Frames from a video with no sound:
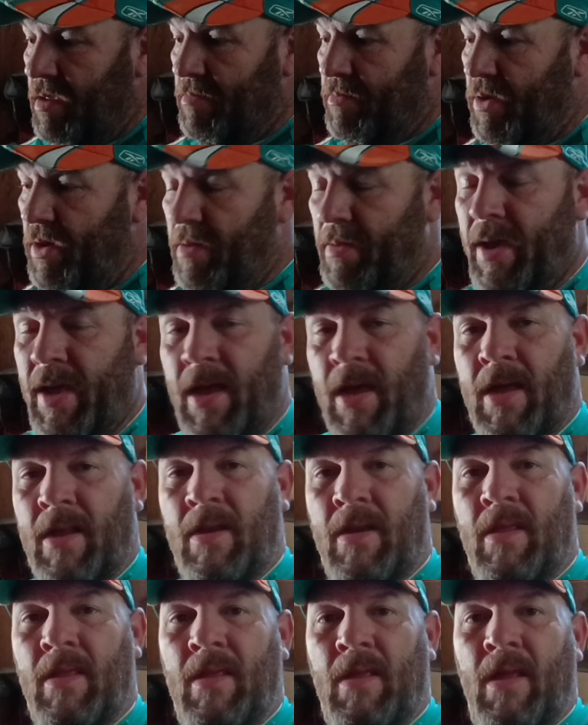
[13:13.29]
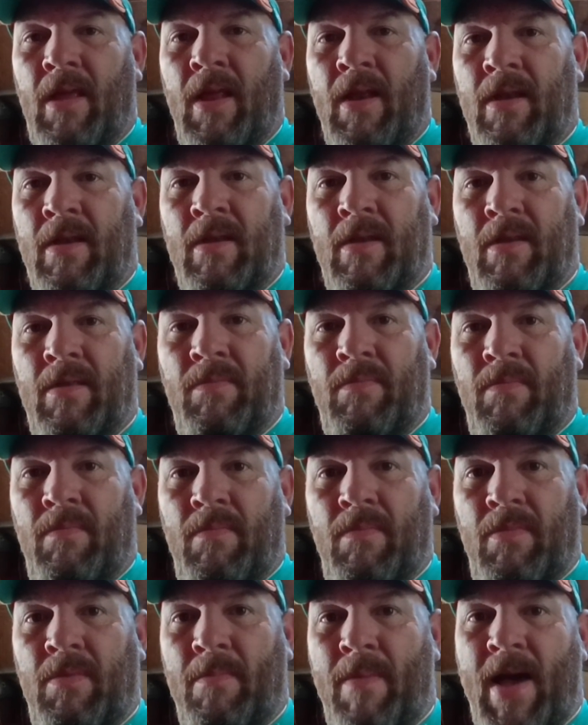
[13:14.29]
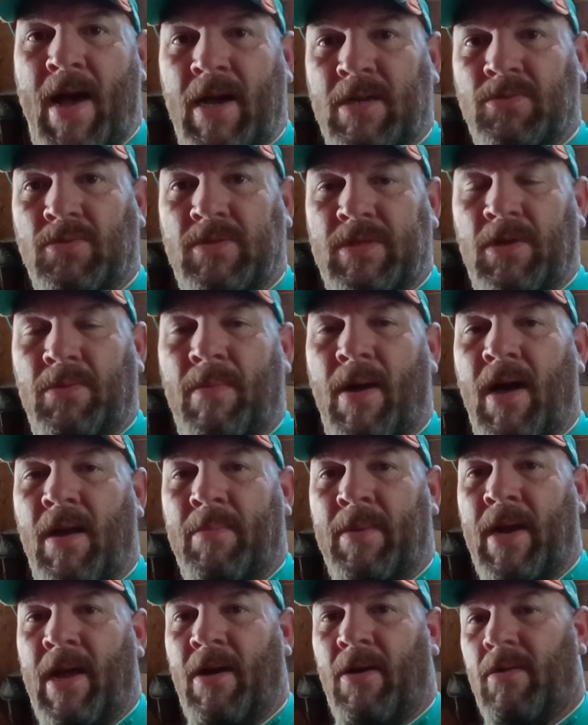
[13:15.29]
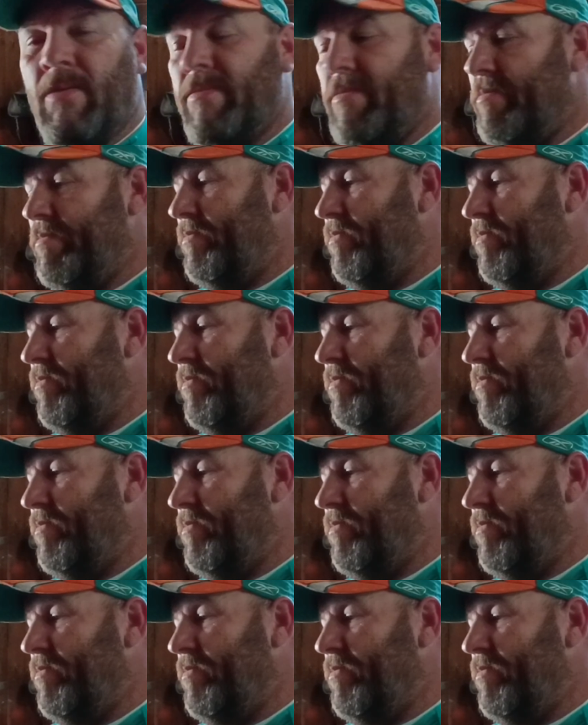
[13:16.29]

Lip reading: put them in, and the bags were still bottoming out.